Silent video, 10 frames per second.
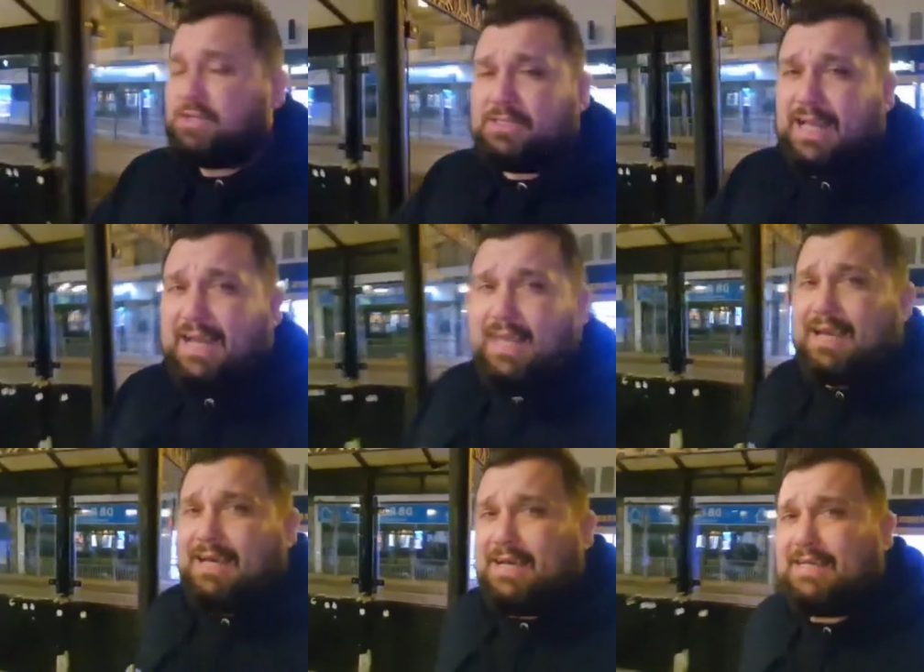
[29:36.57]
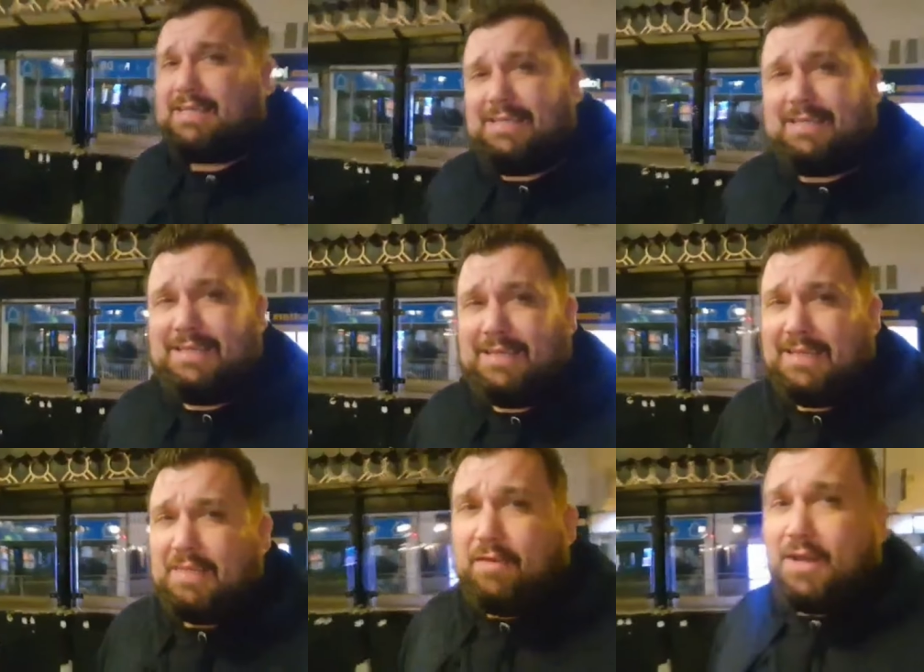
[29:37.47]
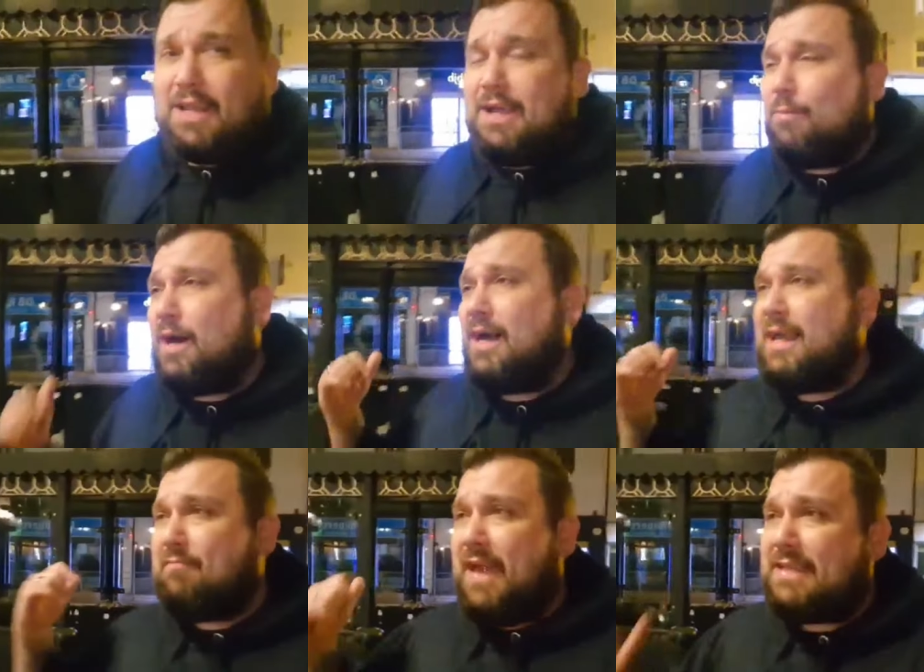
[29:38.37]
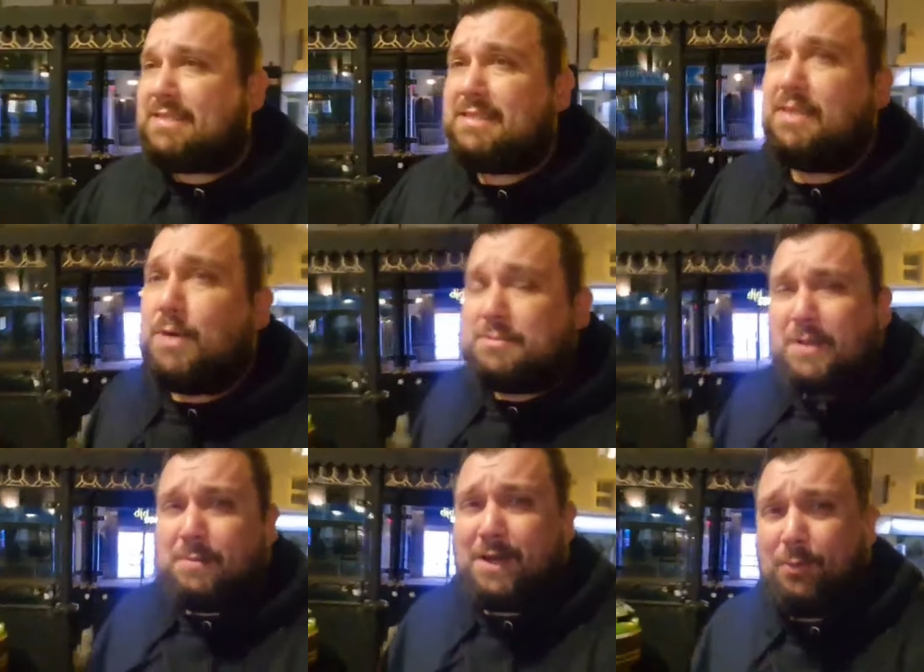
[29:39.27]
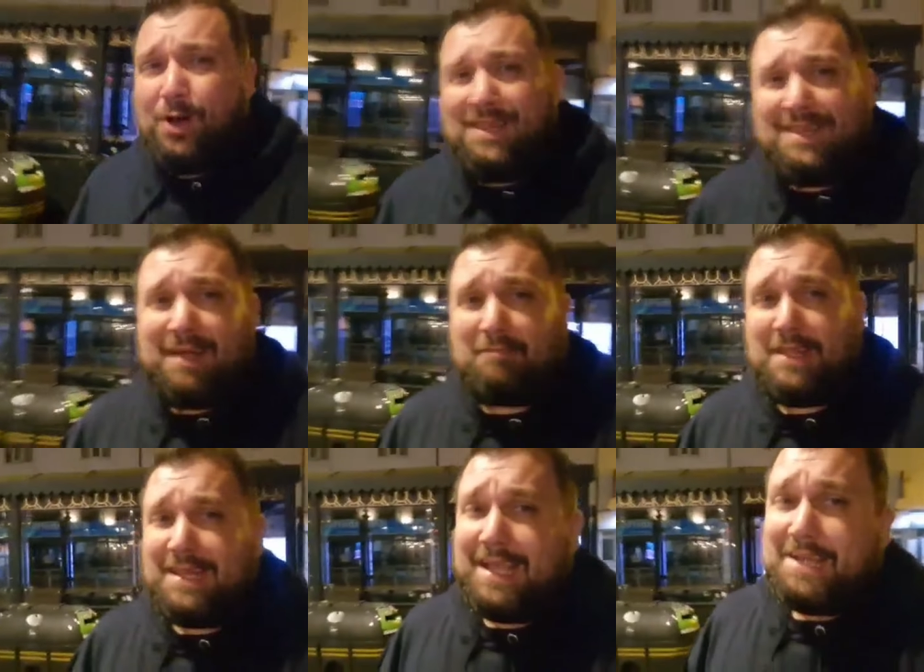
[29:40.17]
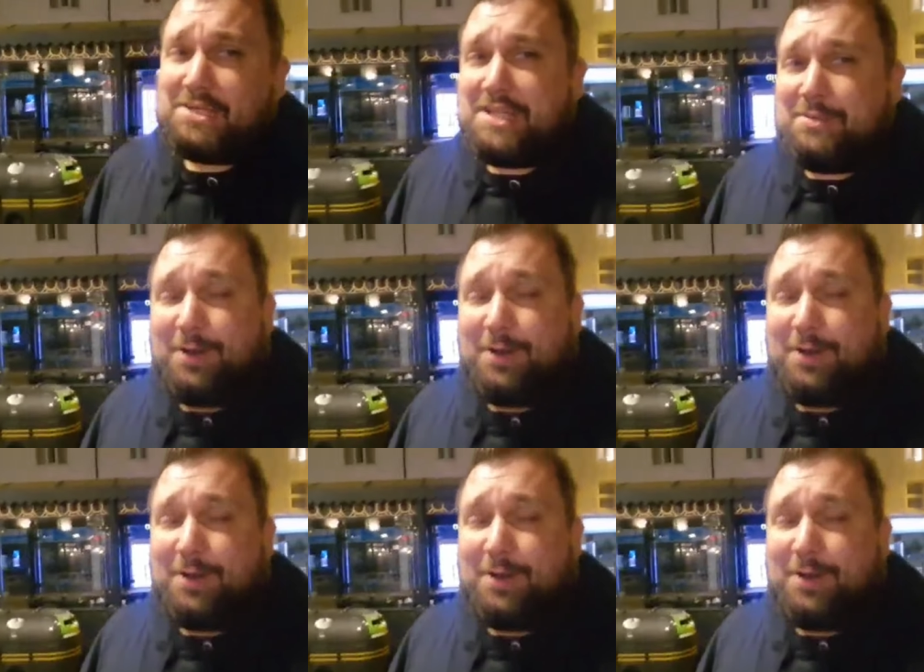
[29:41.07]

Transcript: just out of the uh, the vine. What uh, Yvette, the worst behind the vine. What a lovely lady she is.